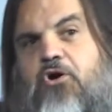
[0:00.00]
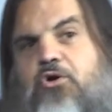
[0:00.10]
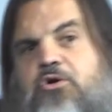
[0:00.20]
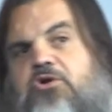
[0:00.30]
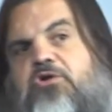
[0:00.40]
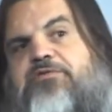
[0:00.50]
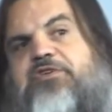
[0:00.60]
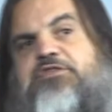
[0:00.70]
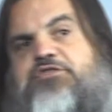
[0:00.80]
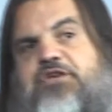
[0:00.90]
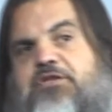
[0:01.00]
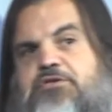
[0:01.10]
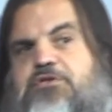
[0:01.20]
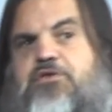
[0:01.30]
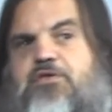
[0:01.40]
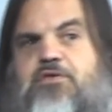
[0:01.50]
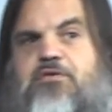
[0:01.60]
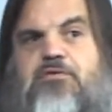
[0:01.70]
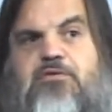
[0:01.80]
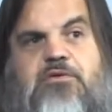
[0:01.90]
all these
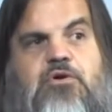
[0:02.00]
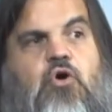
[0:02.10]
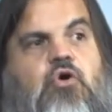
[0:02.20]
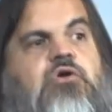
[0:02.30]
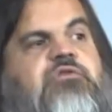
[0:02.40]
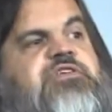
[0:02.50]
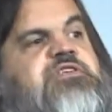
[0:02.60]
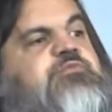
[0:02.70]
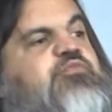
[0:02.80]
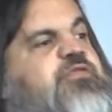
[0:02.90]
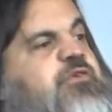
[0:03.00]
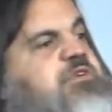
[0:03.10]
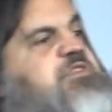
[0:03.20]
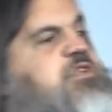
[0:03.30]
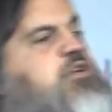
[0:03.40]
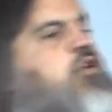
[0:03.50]
changes, all these forces,